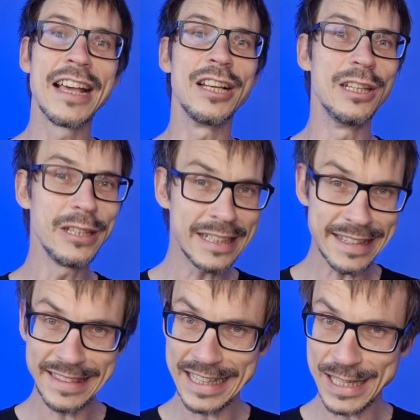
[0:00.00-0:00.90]
look
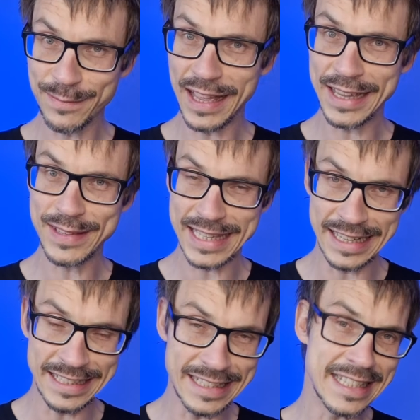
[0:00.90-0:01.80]
at these 5
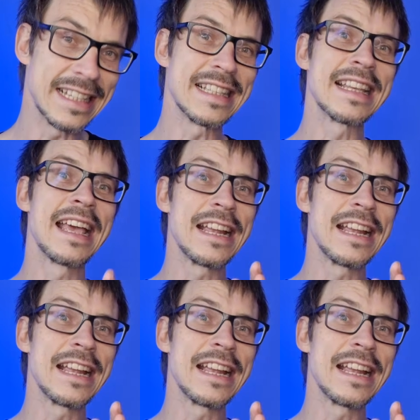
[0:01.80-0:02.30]
sentences,